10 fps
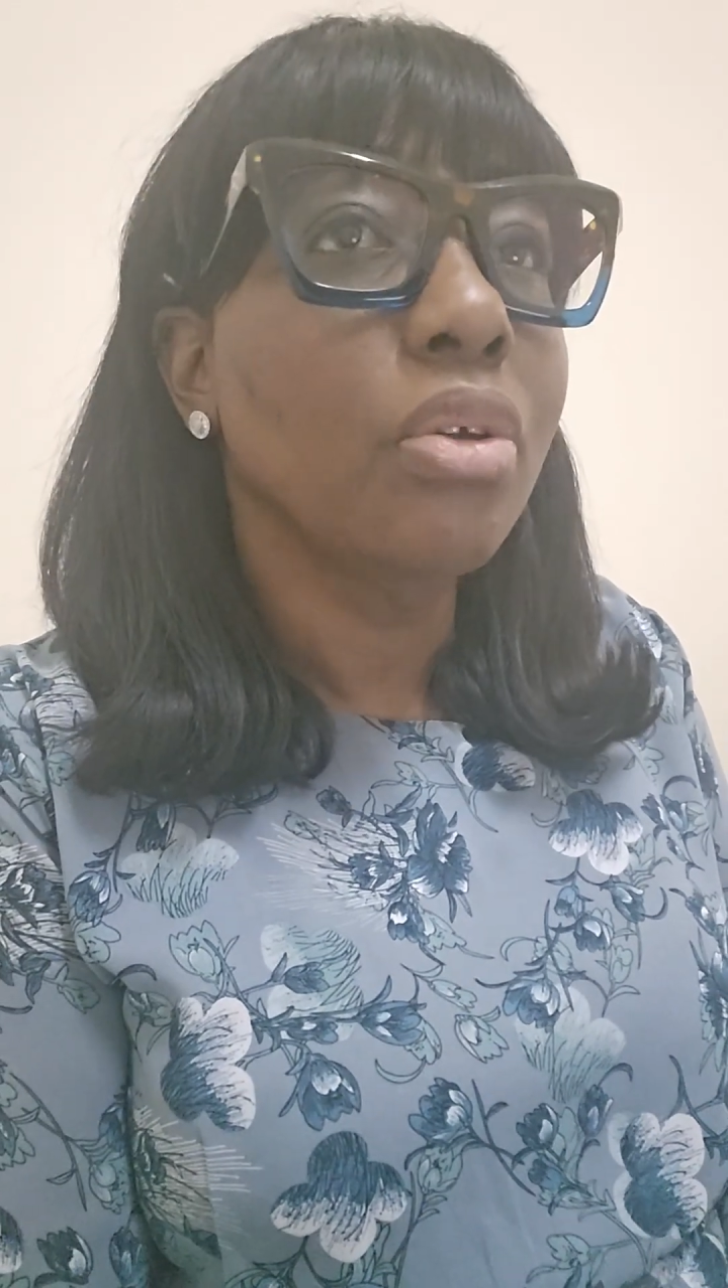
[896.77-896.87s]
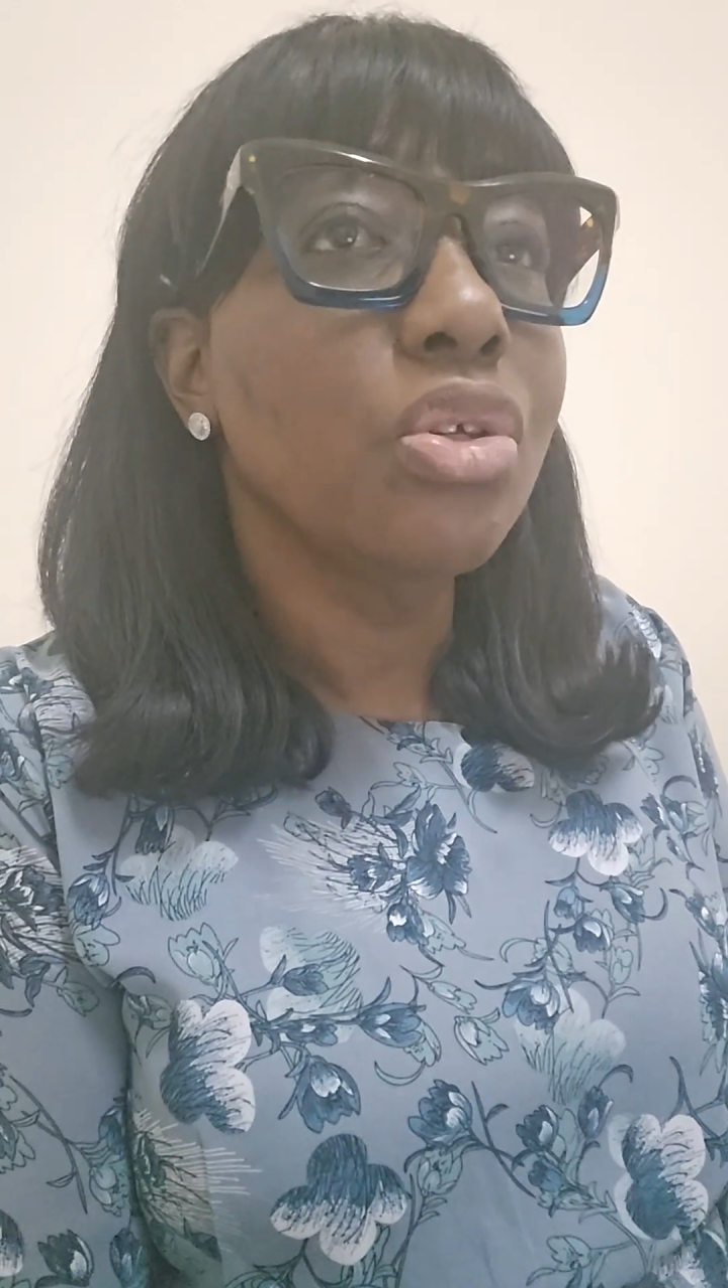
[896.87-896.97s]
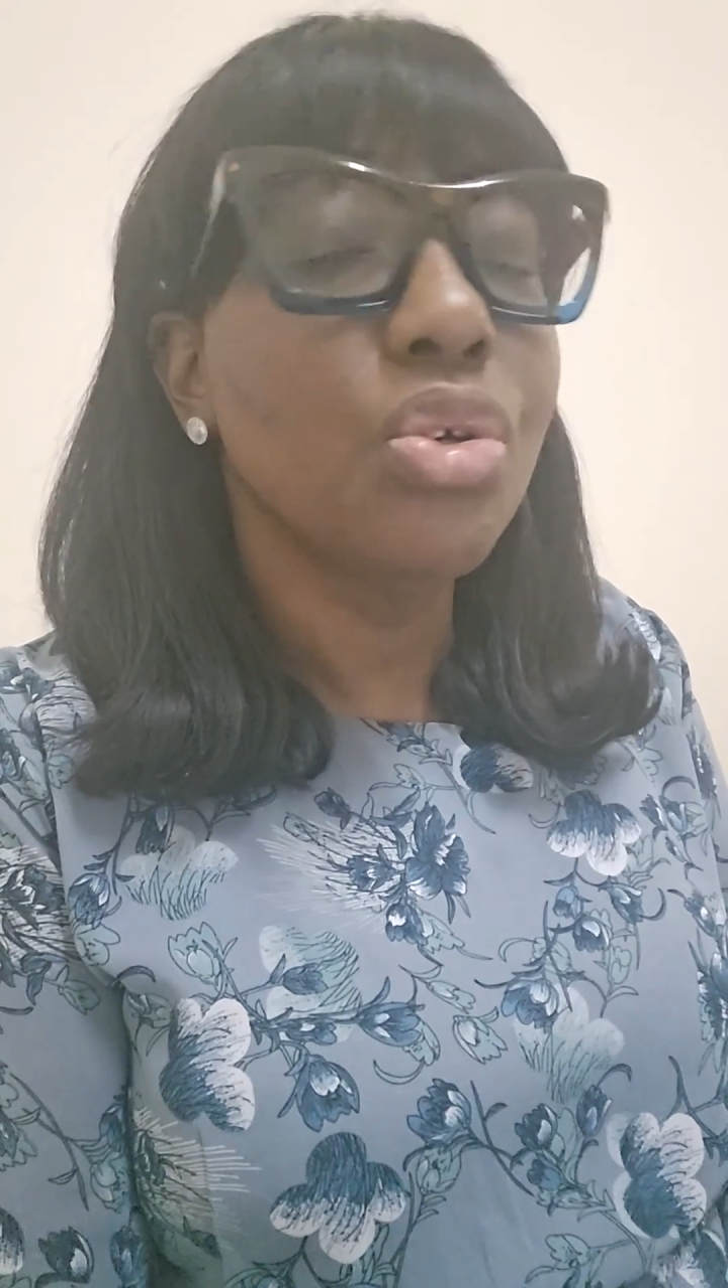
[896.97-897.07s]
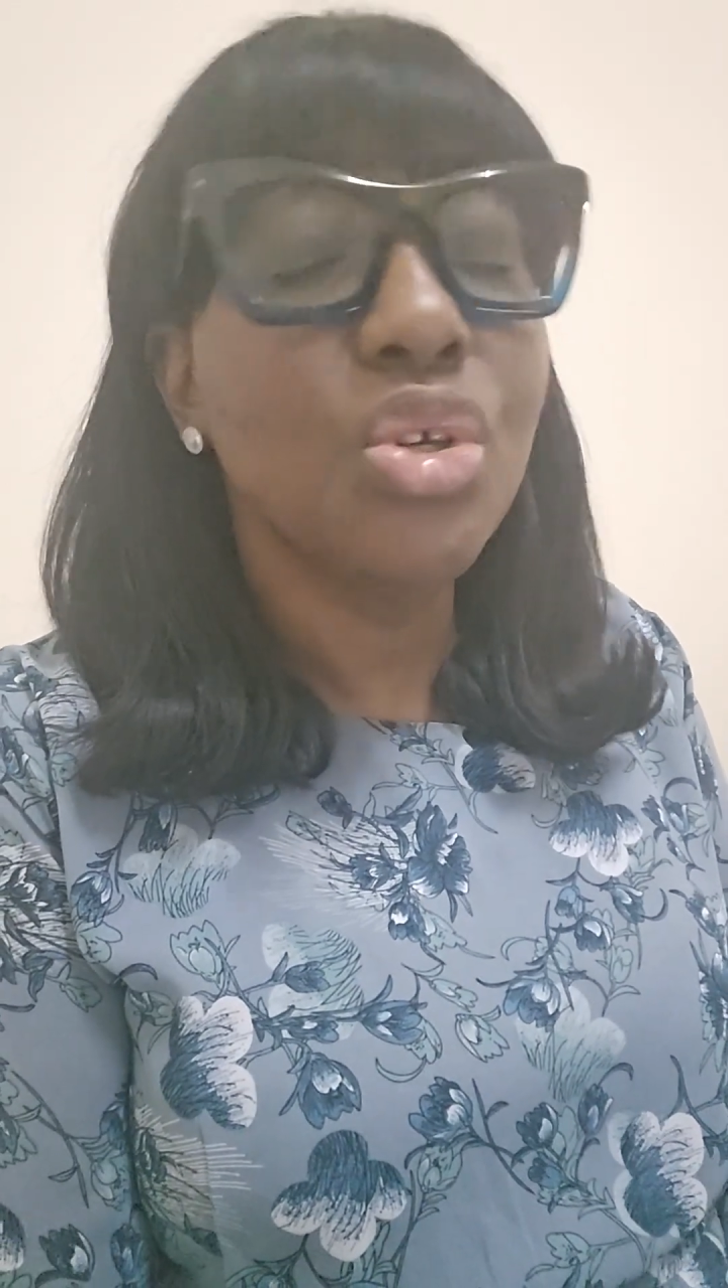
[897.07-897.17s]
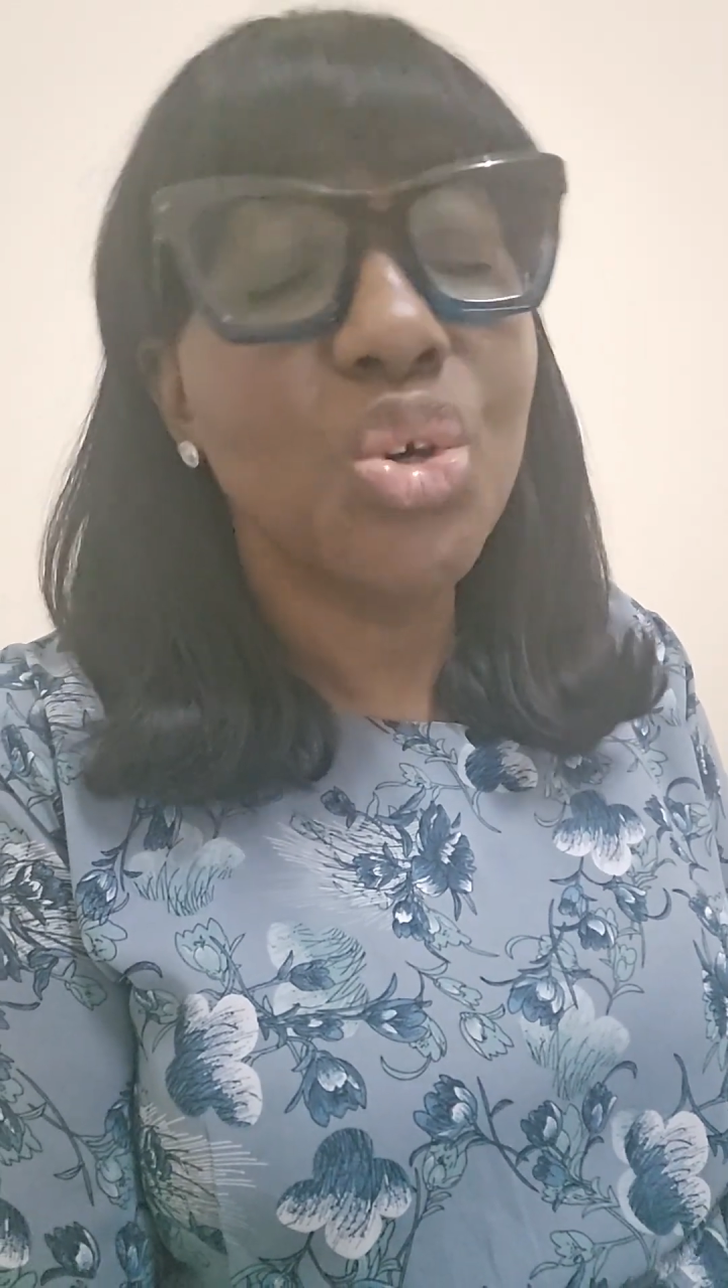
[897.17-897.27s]

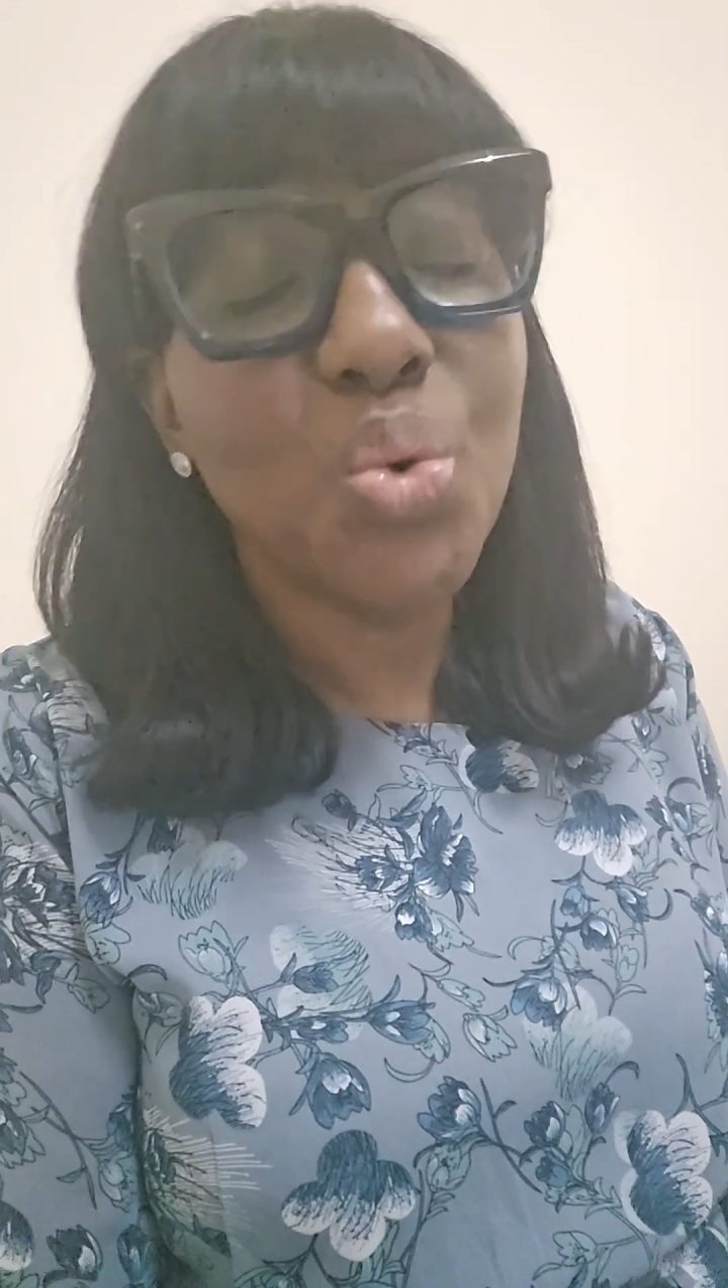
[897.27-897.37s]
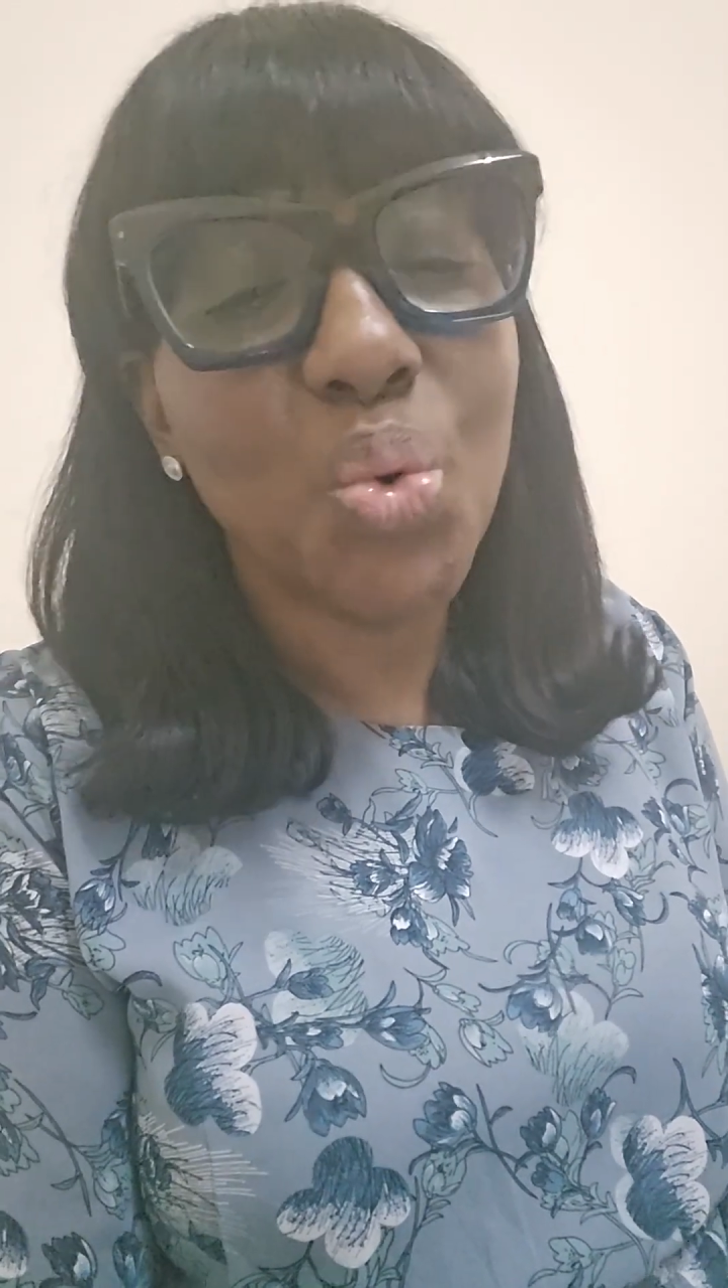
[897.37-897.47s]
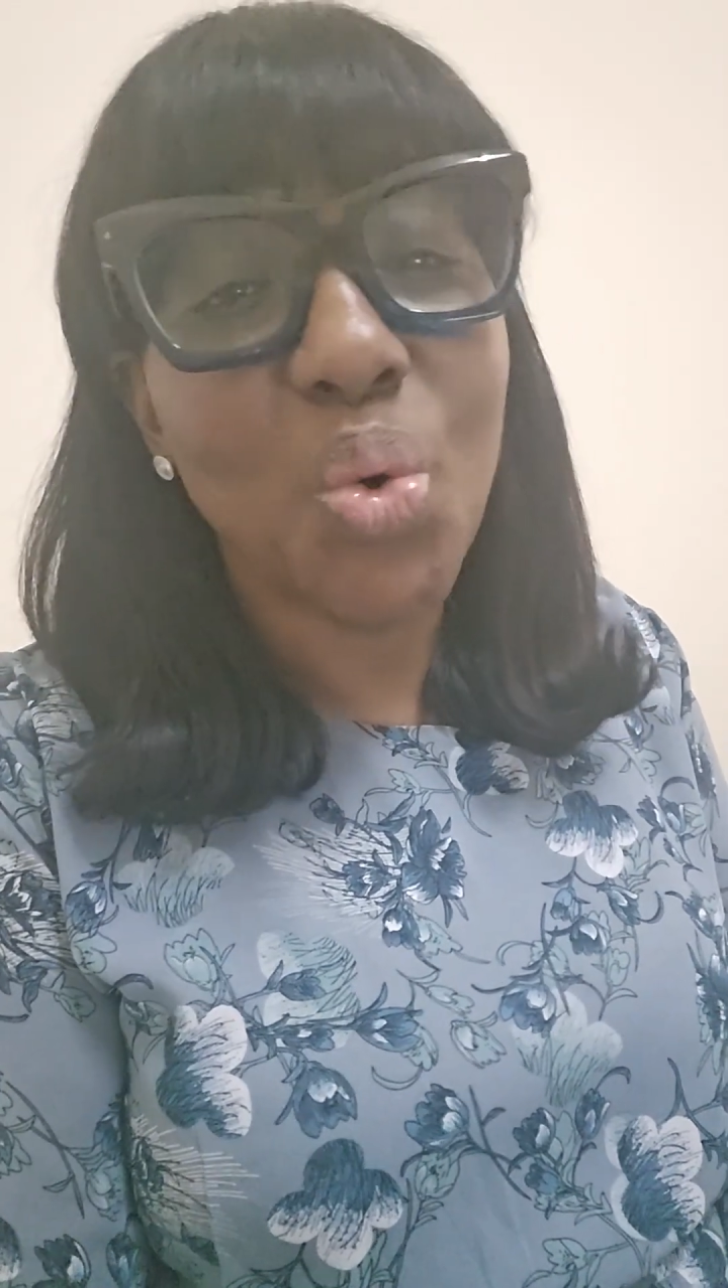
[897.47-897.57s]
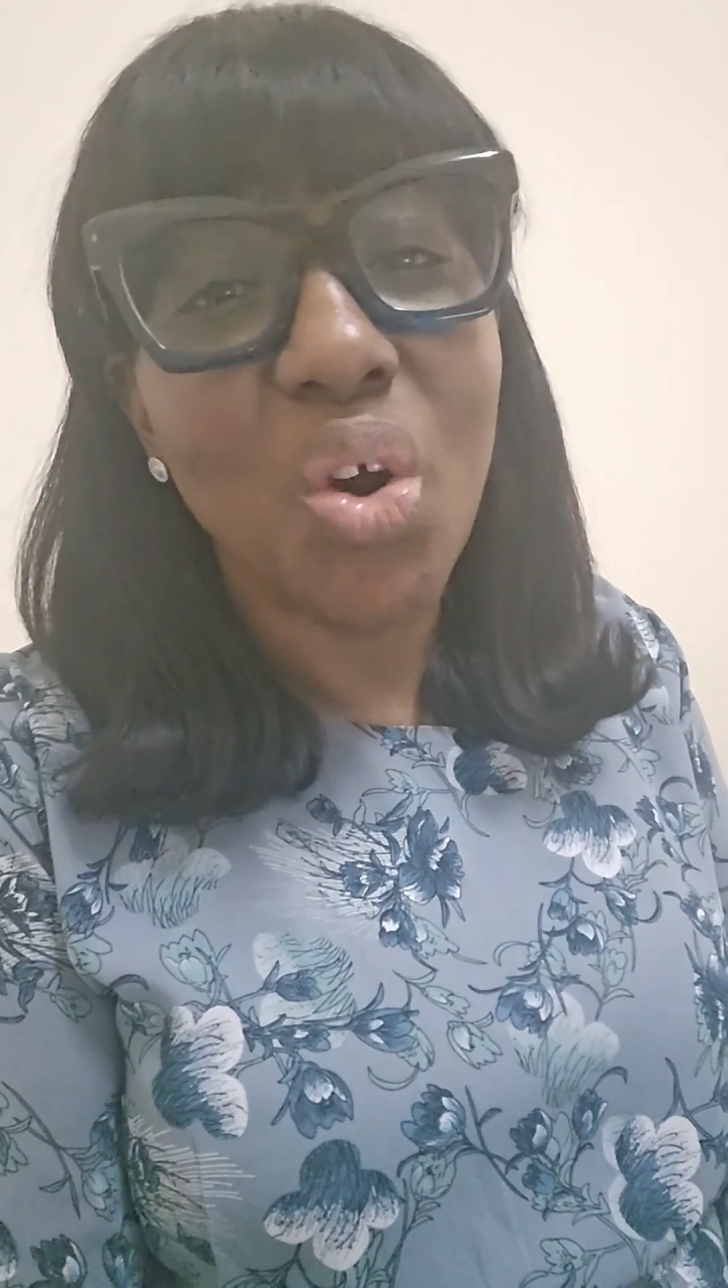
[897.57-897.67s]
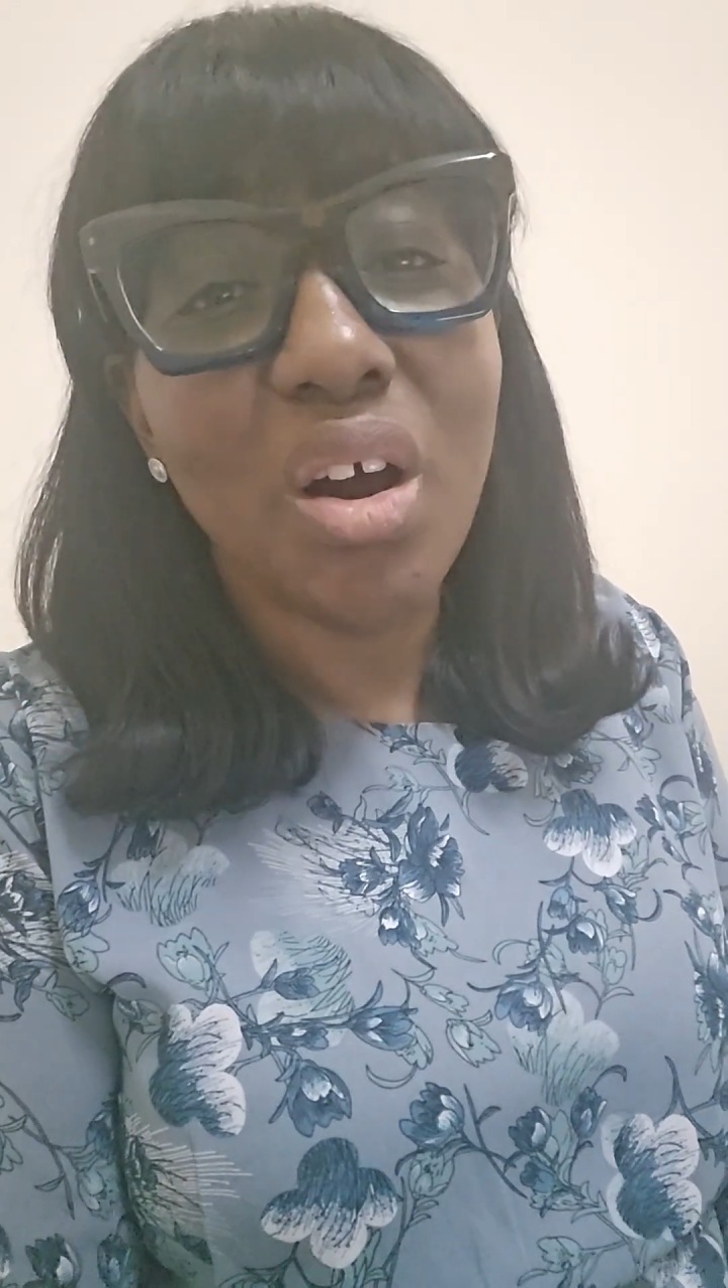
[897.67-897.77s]
to
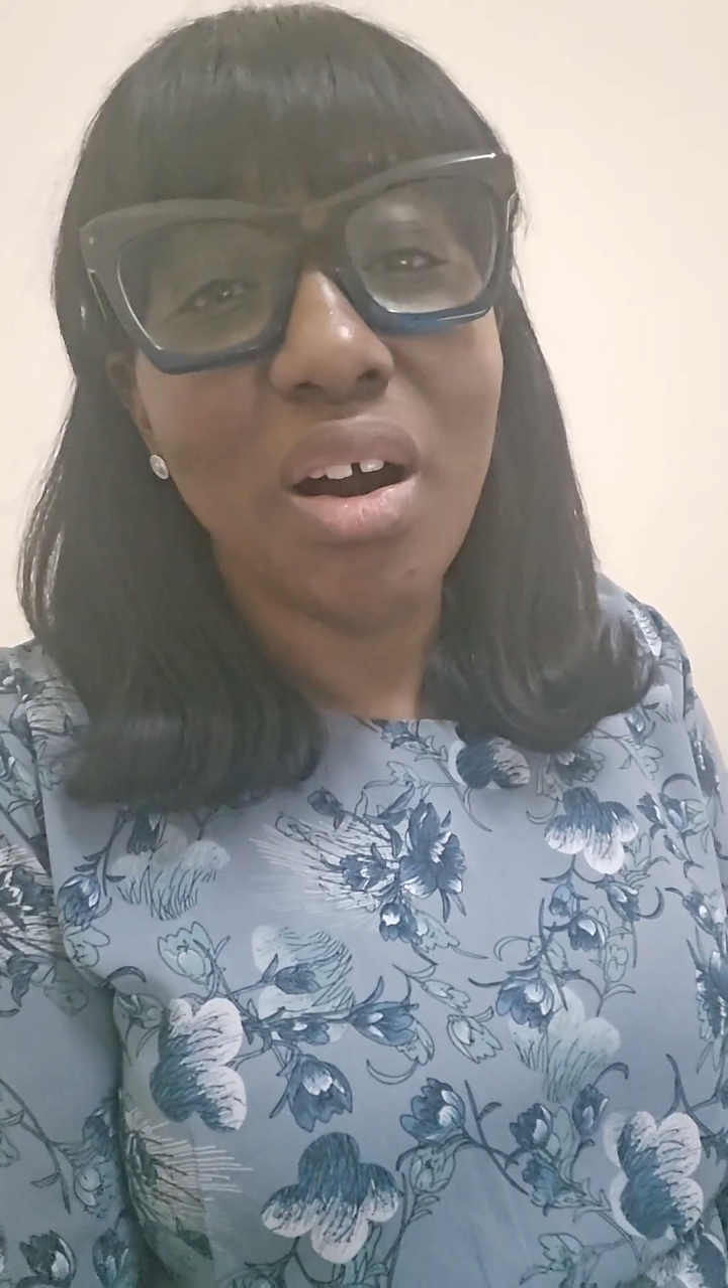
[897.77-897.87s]
you